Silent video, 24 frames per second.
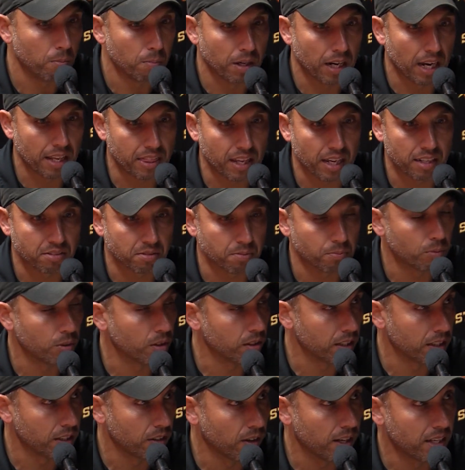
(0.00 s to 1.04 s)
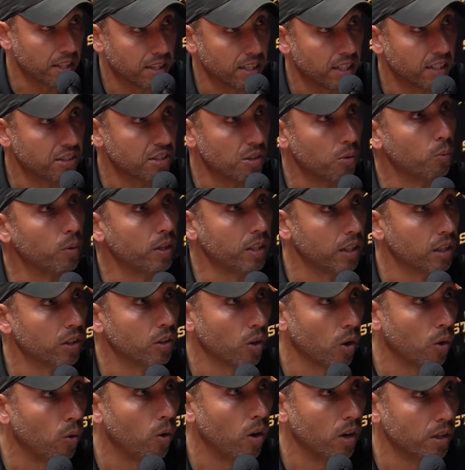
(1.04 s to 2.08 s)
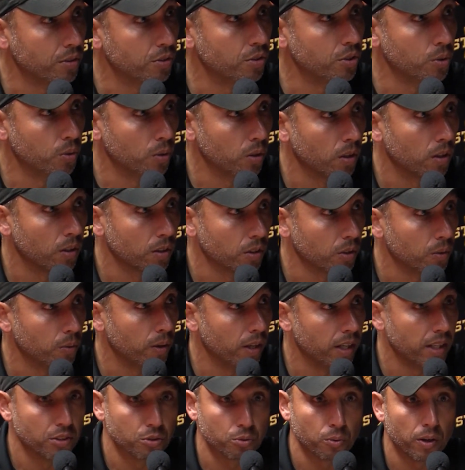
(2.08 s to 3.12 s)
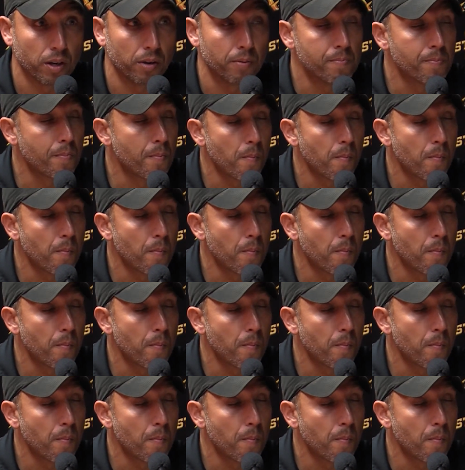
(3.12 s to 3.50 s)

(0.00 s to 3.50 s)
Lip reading: But I thought some really great things that we can grow on, too, along the way as well.